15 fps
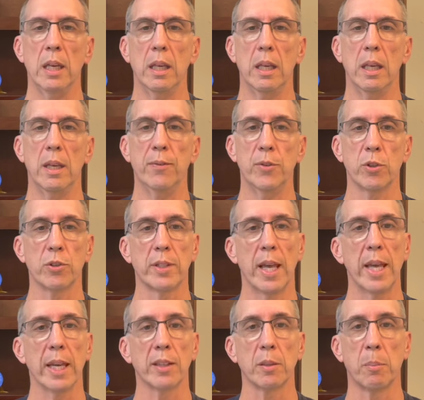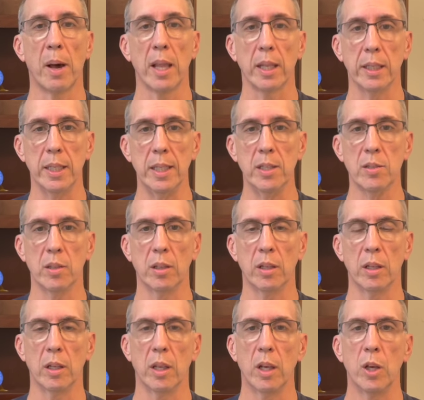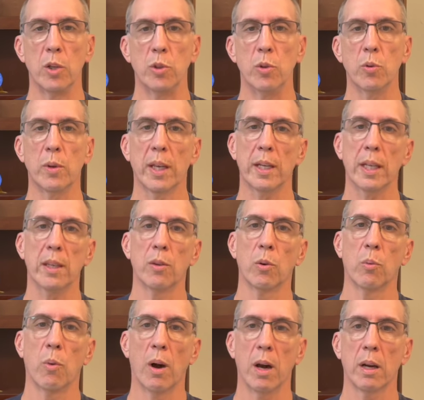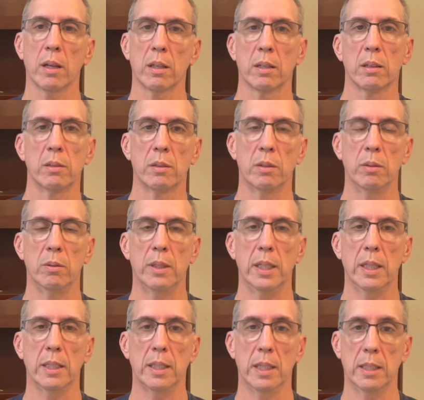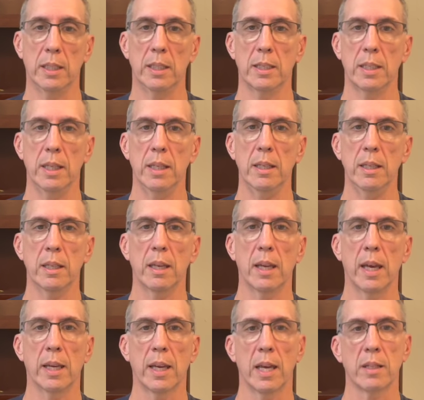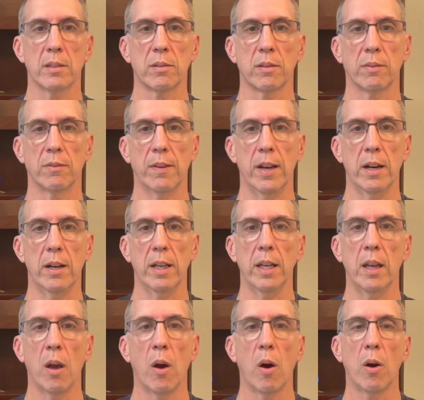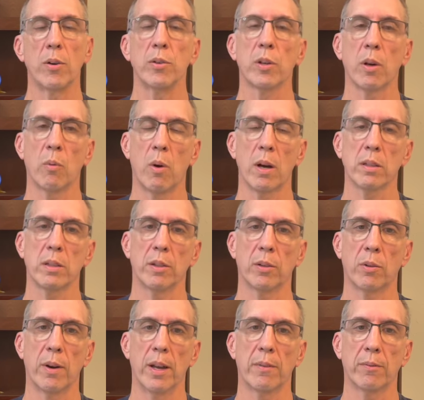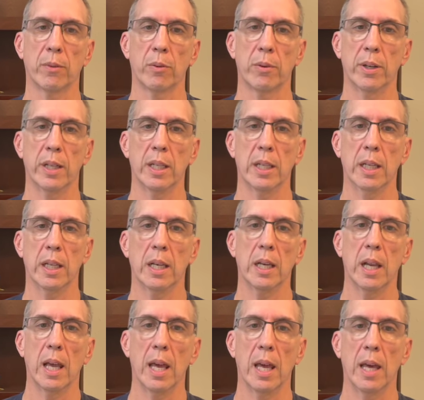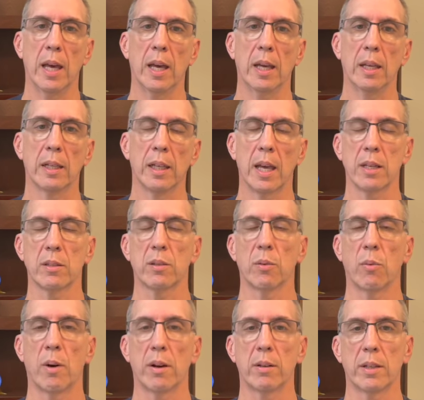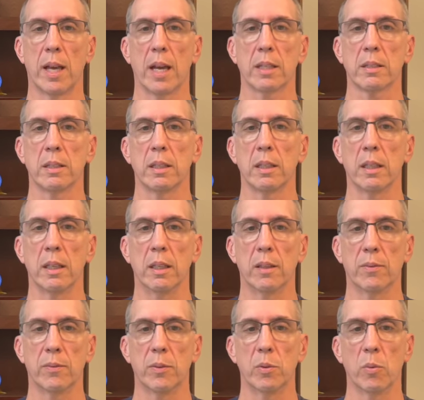If you're staying at the Polynesian, you can either walk to the TTC and catch the ferry, or you can walk to the Grand Floridian and catch the water taxi if you